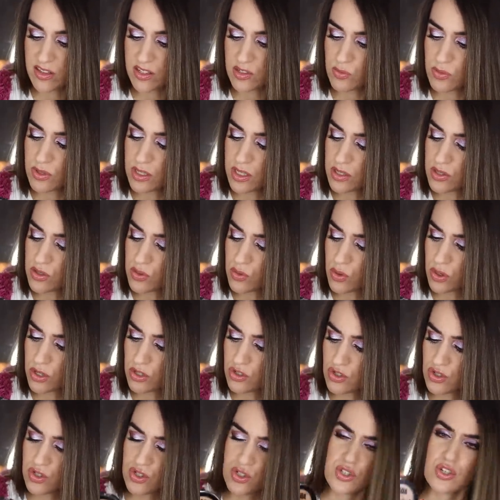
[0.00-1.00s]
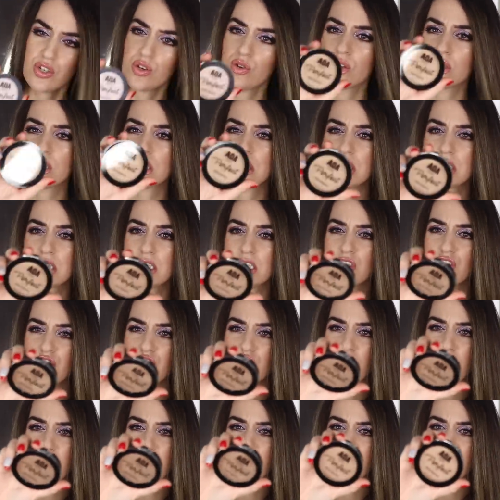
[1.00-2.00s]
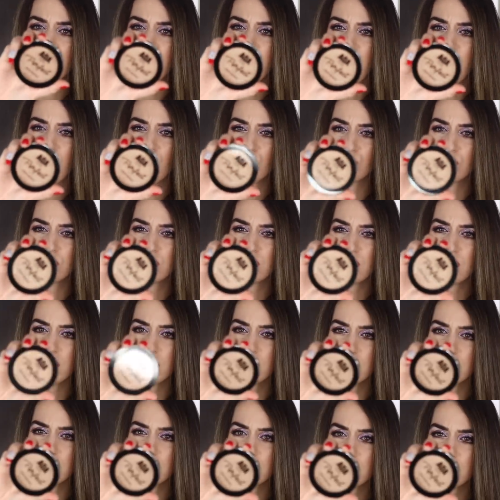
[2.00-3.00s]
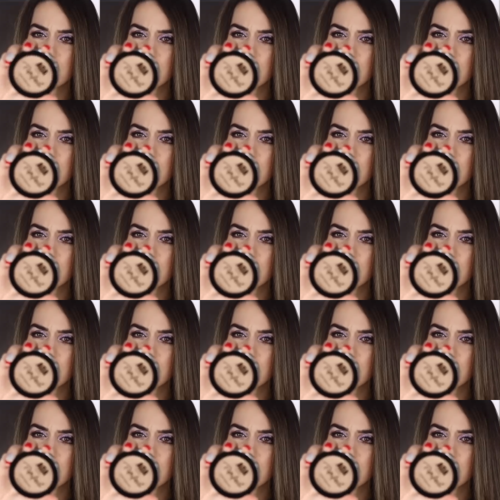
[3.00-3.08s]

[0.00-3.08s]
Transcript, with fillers: This one looks gorgeous too. This is in the shade Countess.